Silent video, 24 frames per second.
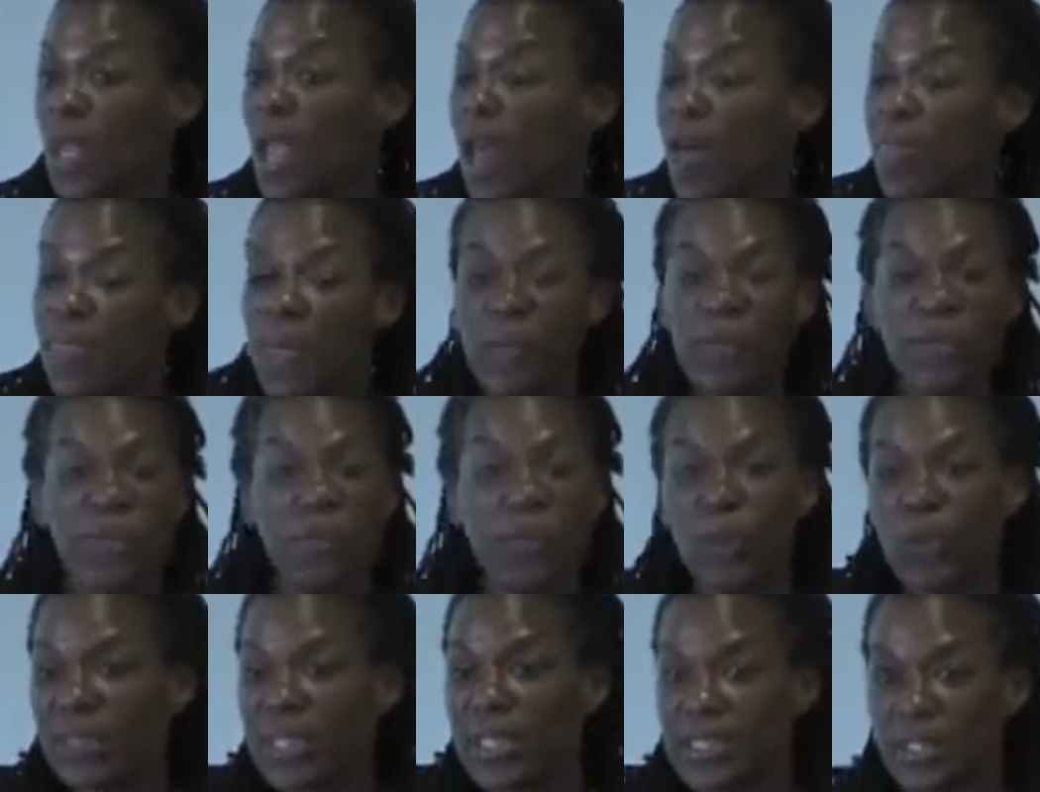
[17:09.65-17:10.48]
And then
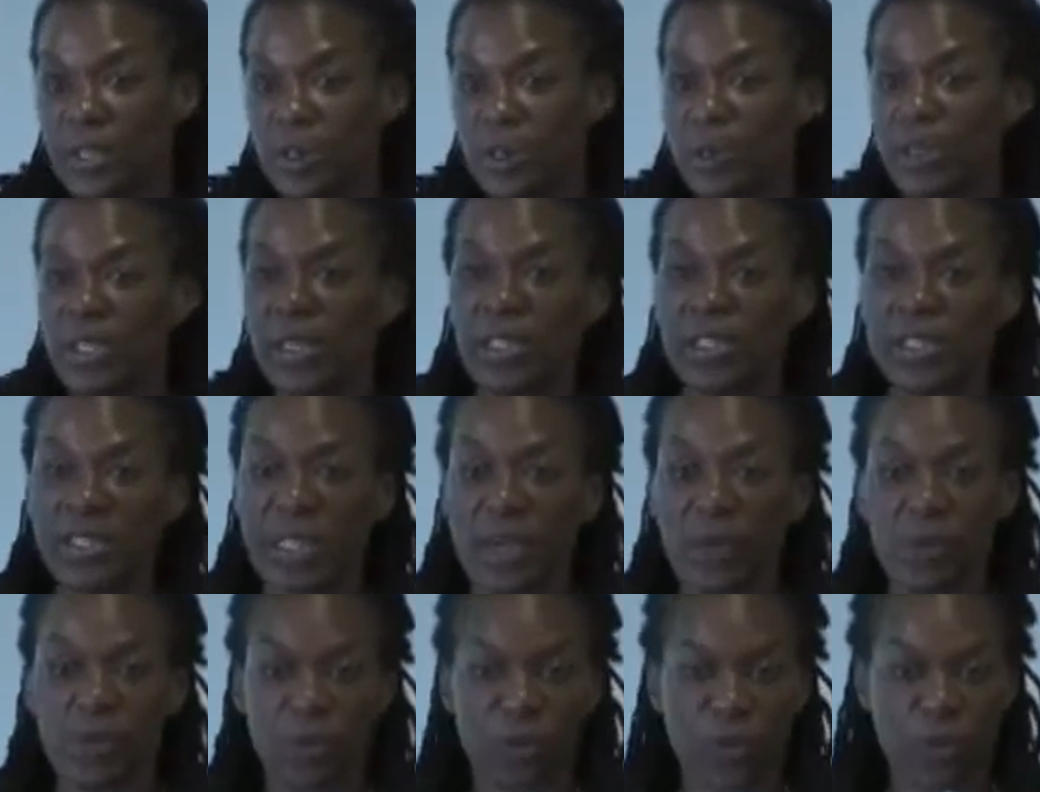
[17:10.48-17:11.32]
what they simply looked
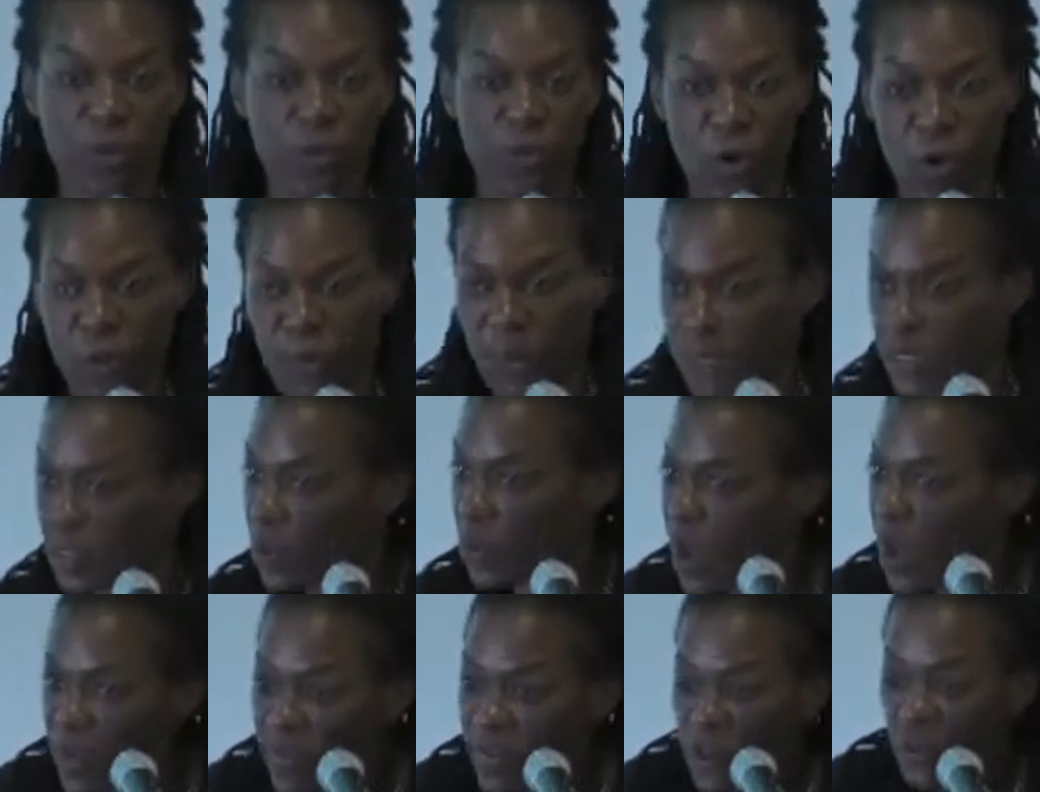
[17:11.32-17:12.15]
at was performance. So
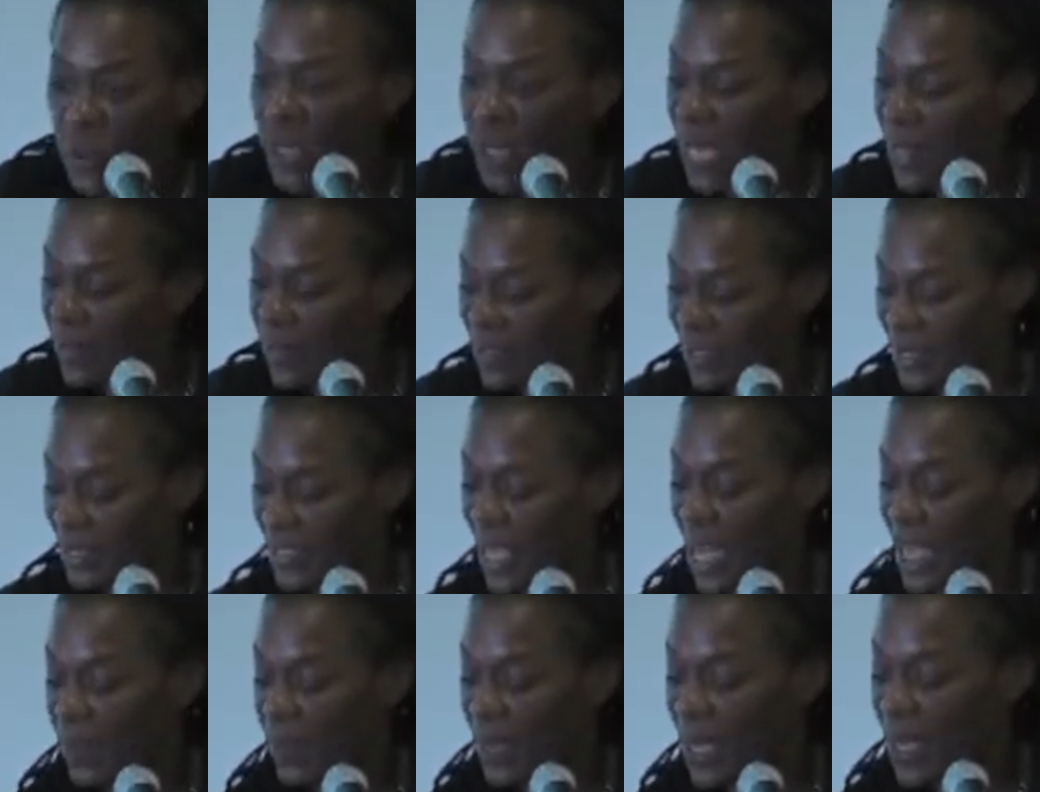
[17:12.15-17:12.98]
everyone had the
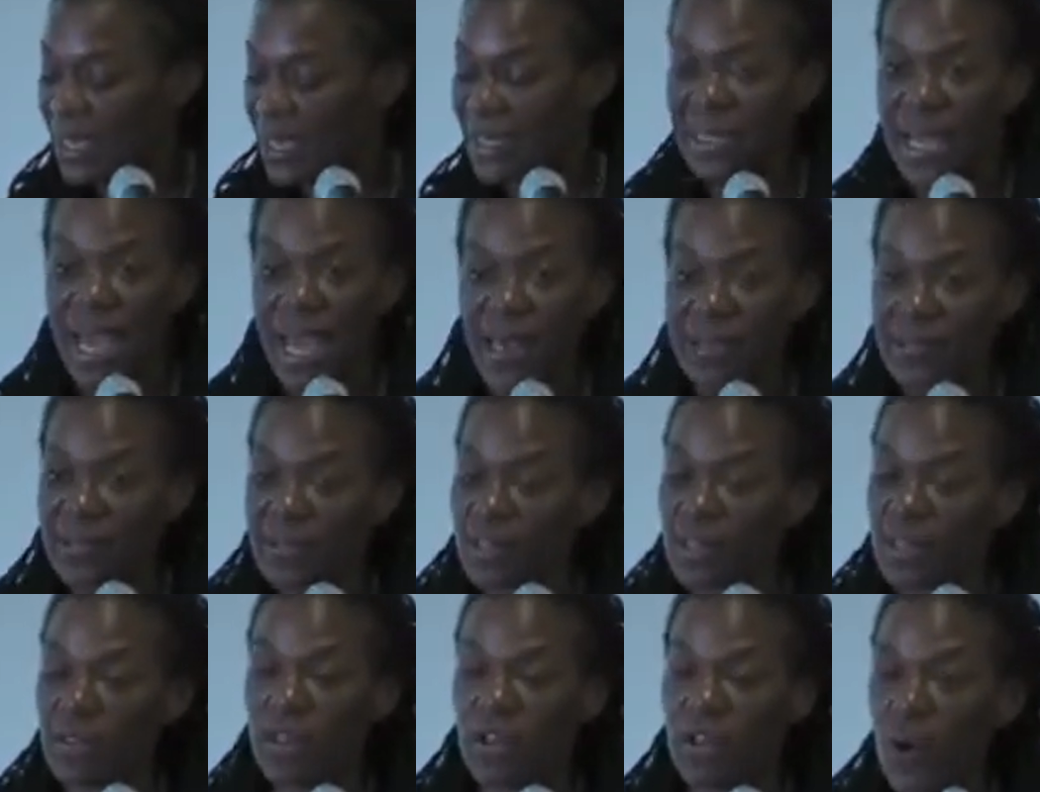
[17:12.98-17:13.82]
same
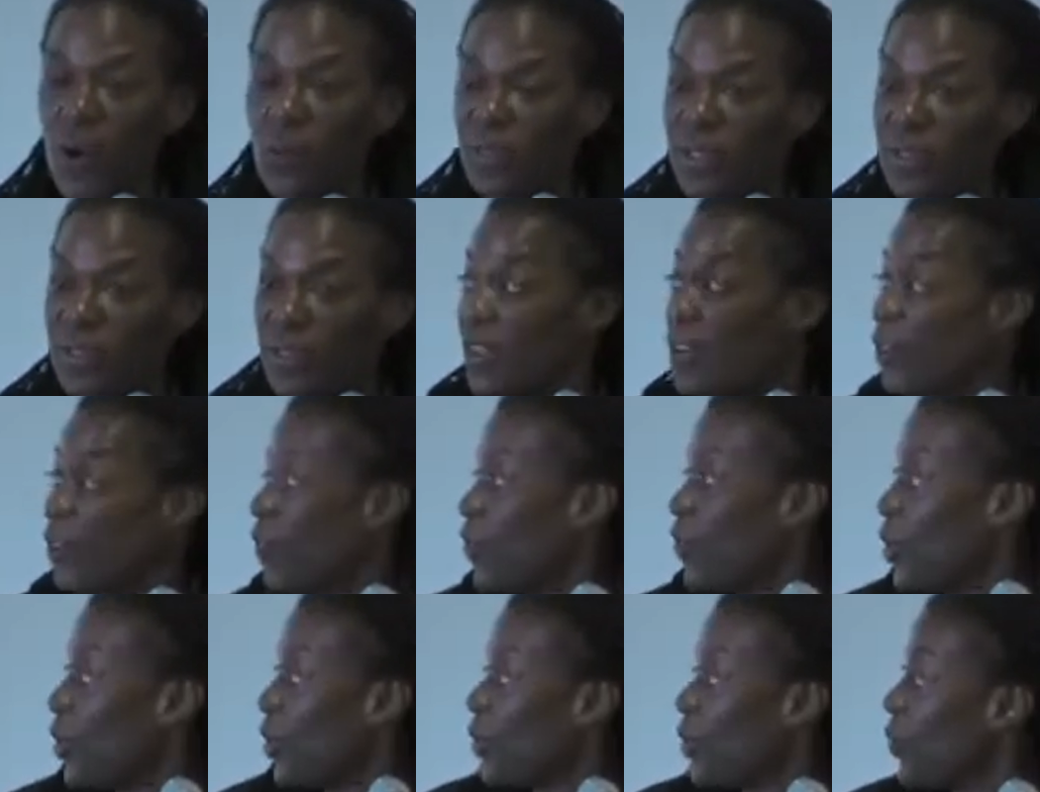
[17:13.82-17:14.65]
test. The only thing that
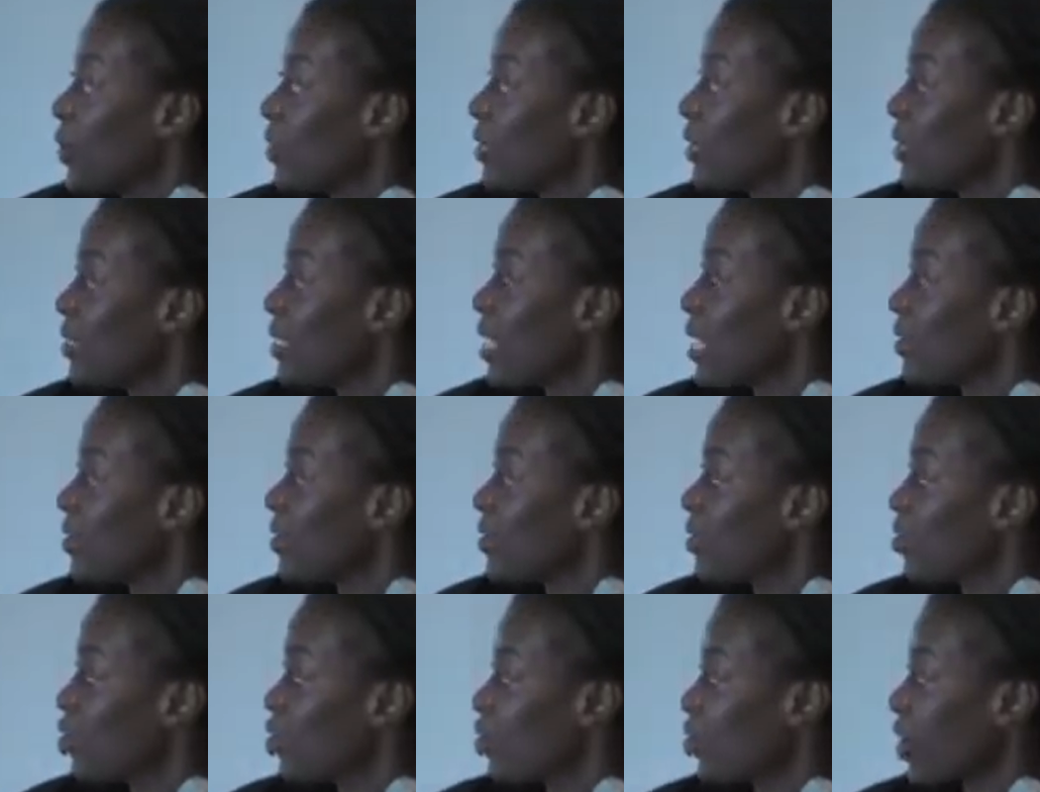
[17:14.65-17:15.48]
varied was the test
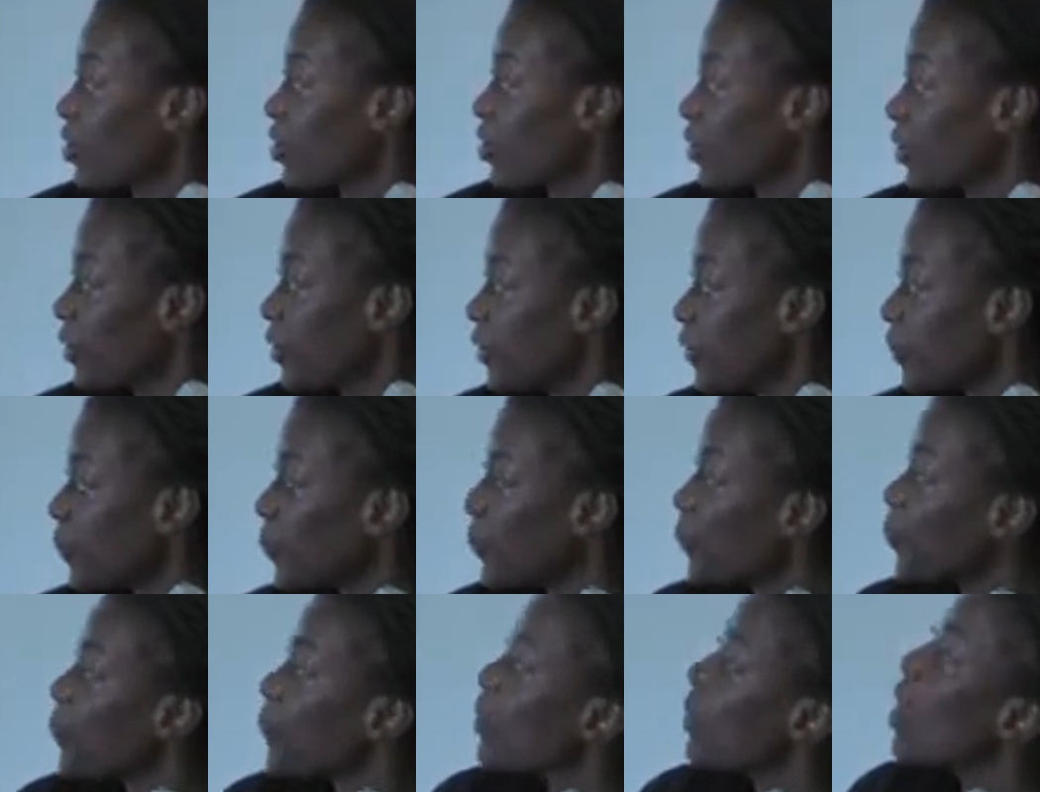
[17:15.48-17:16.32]
instructions.
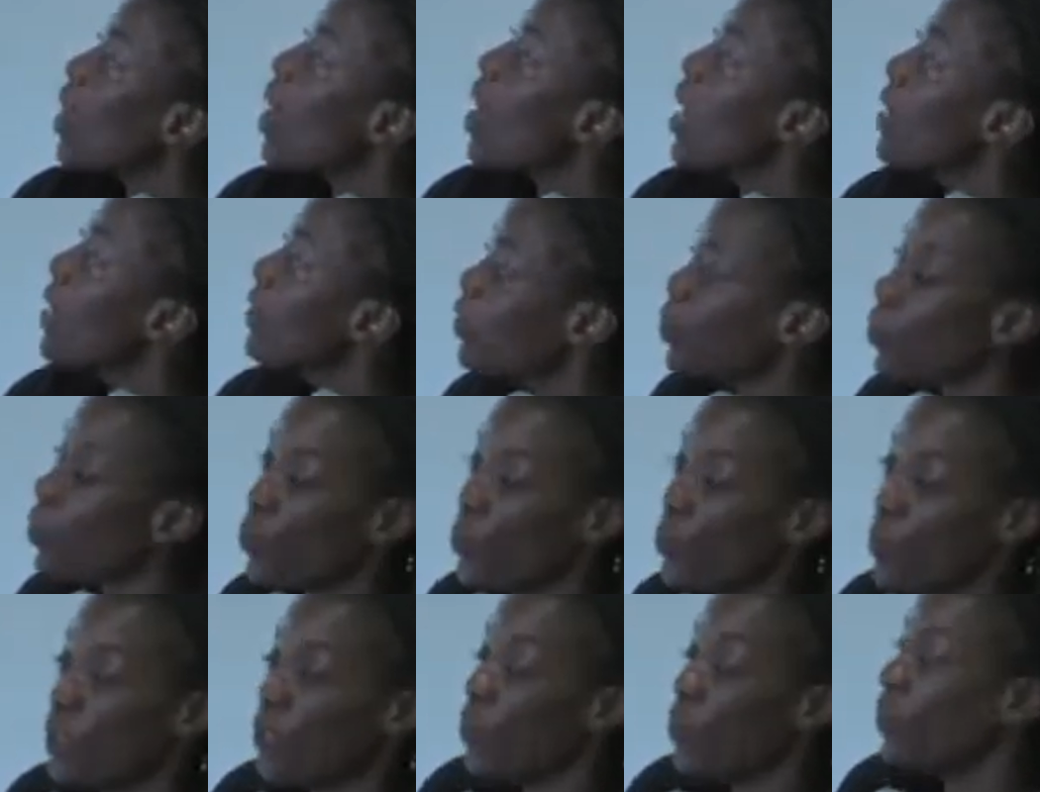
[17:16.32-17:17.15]
And so
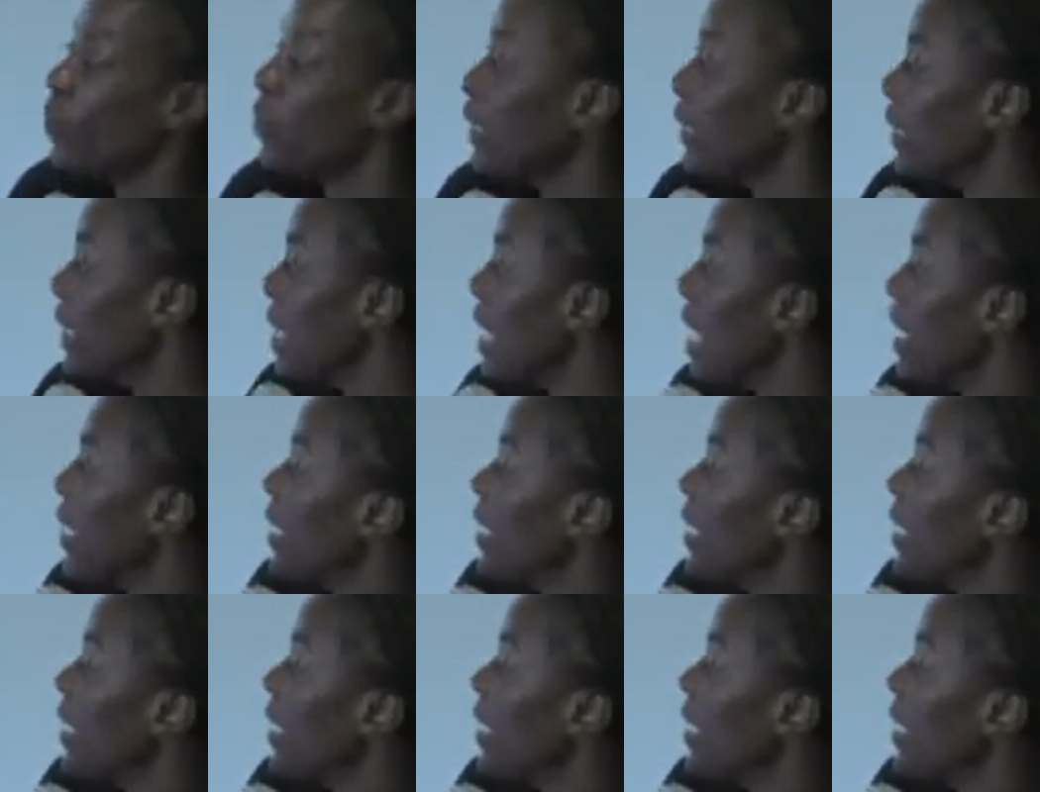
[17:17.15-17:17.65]
what you're looking